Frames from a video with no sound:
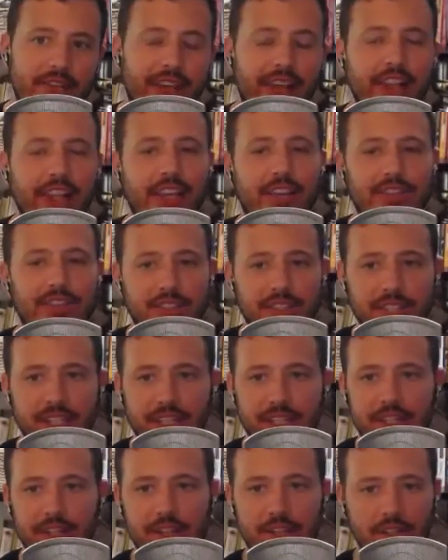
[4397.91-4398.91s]

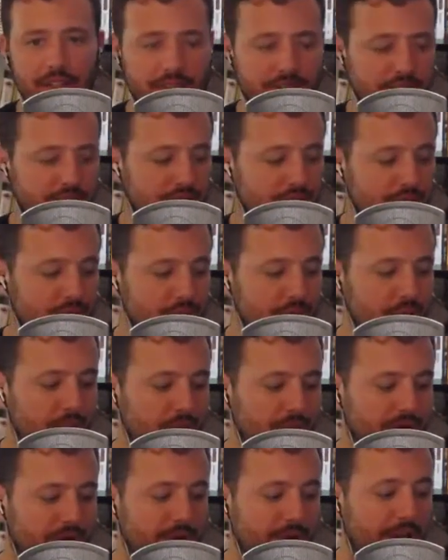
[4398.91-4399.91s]
LAFC gets to
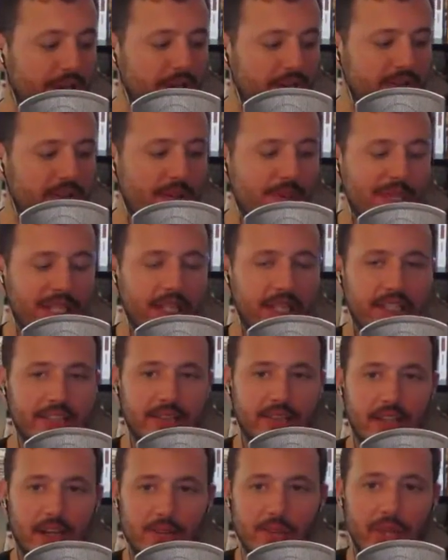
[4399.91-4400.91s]
the final of MLS Cup,